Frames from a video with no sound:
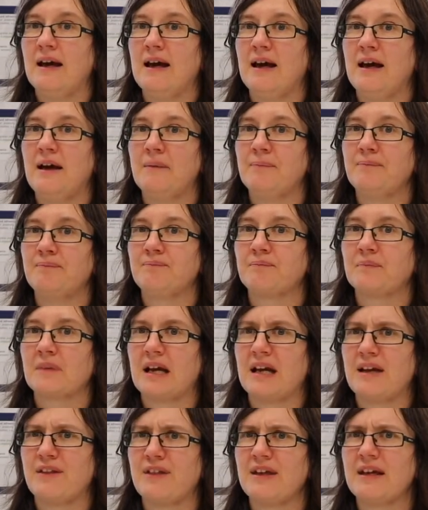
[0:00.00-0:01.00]

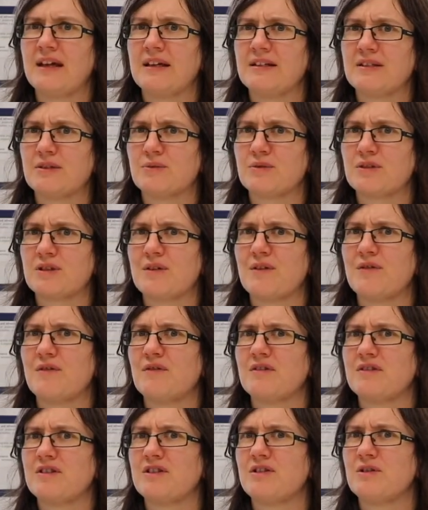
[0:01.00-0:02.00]
I think it's also
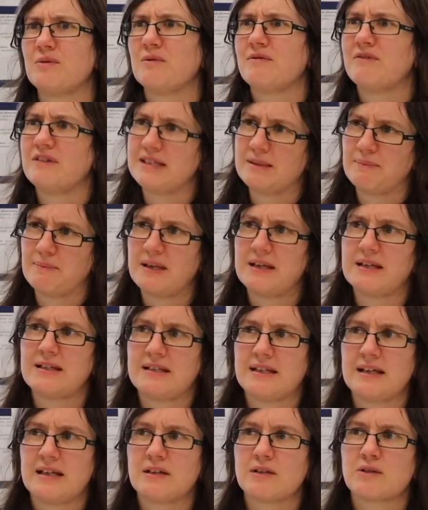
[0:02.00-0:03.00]
to do with
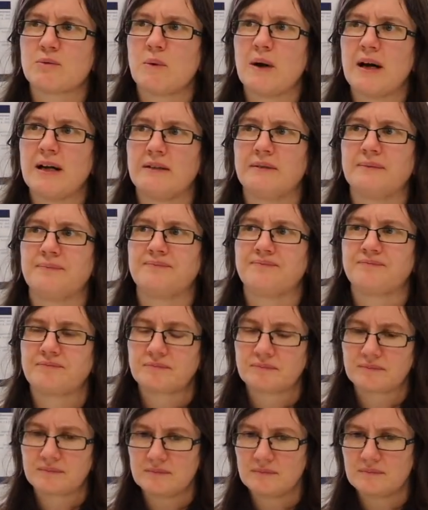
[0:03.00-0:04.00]
visibility as well,
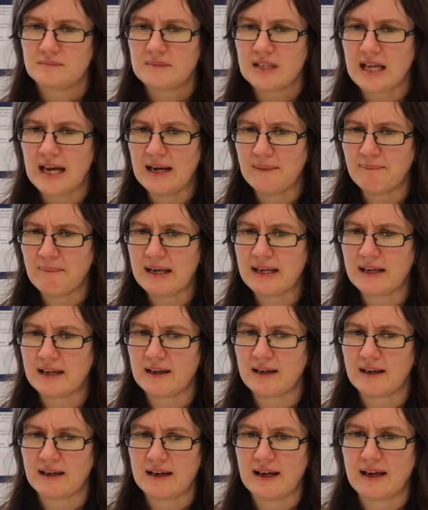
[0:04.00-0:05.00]
and
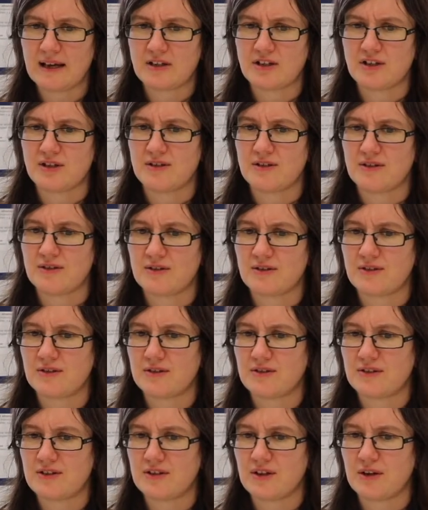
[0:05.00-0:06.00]
making
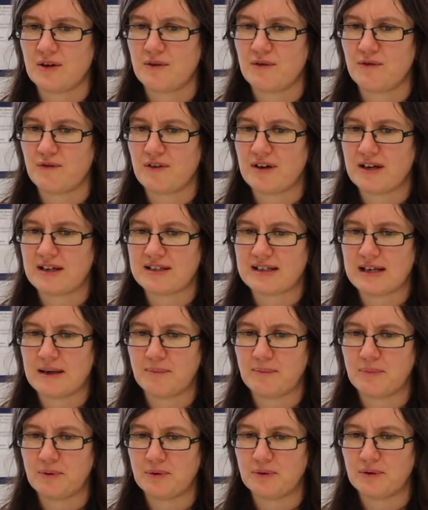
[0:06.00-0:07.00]
connections. So, for
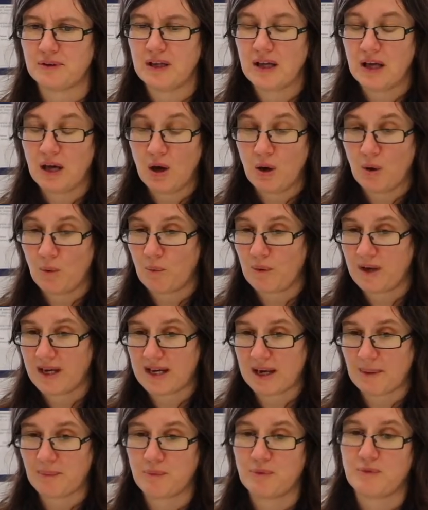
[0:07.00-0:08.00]
example, we
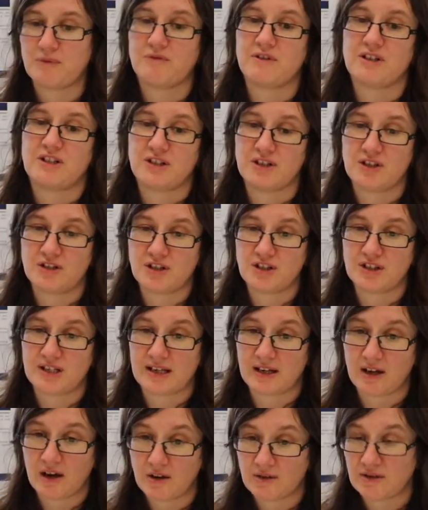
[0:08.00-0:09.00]
can put researchers
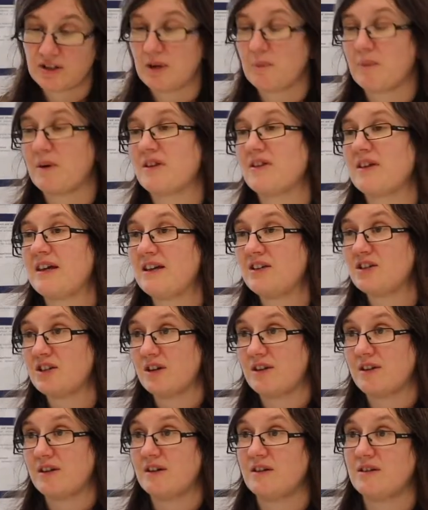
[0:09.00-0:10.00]
in contact with each
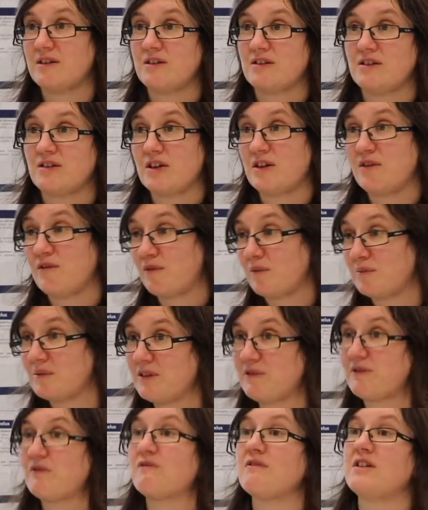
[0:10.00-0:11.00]
other, so from
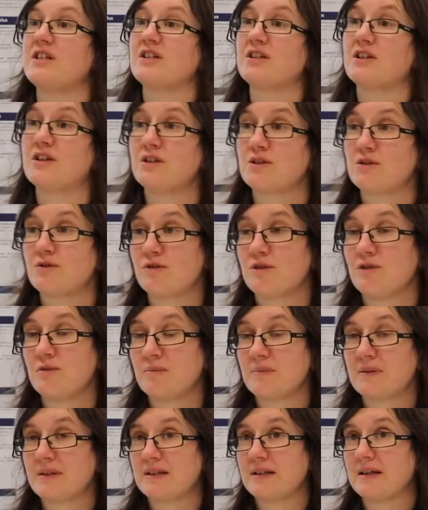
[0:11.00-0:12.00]
different research
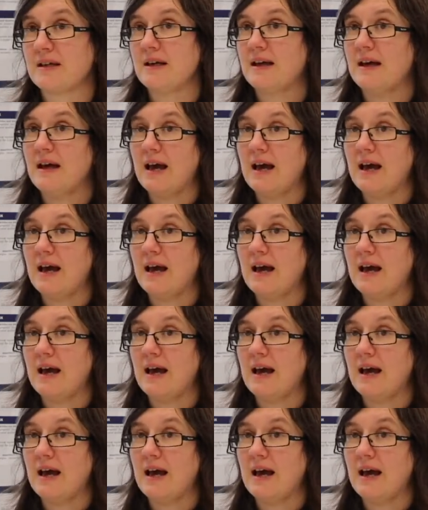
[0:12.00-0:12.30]
groups.